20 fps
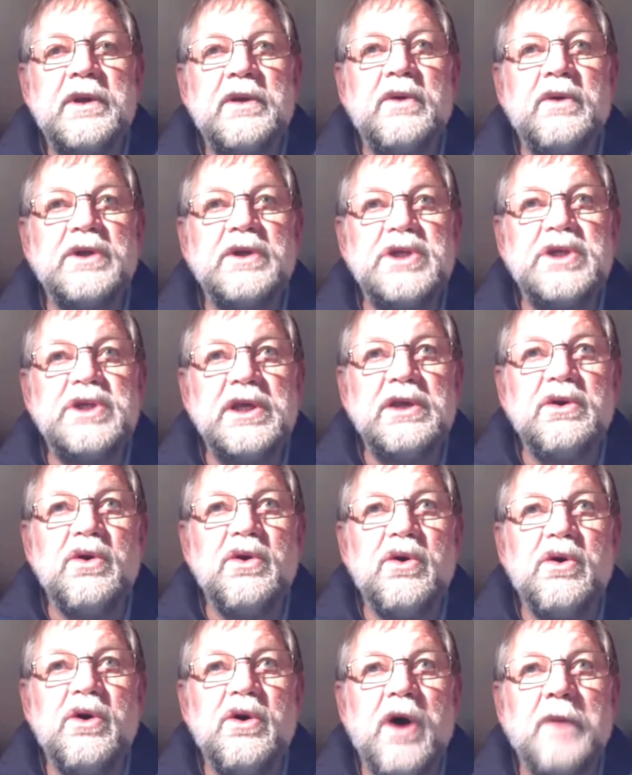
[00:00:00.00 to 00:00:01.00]
watching
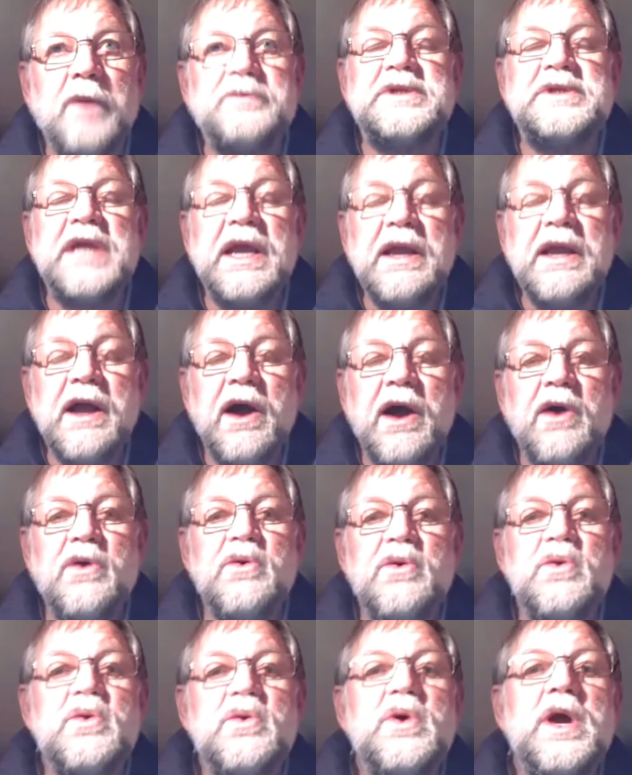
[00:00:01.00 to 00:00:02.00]
your Ops
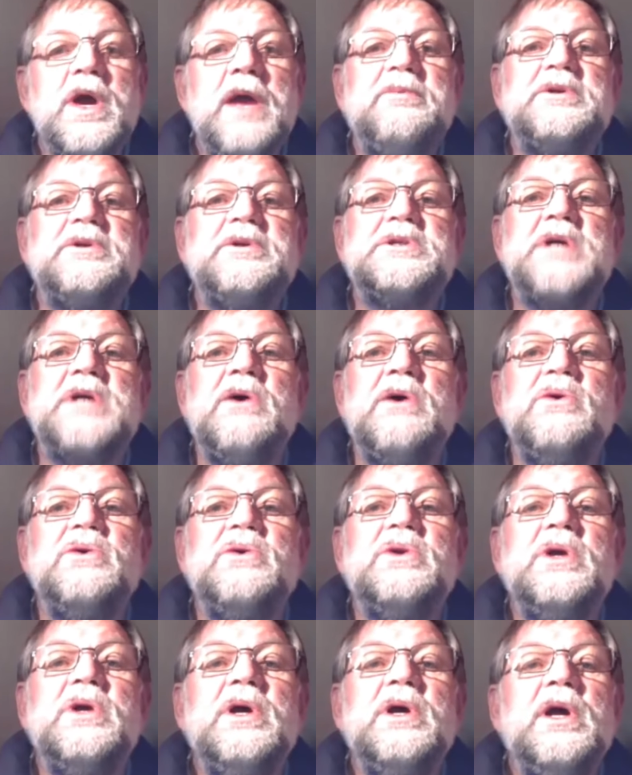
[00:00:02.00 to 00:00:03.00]
Dingo episode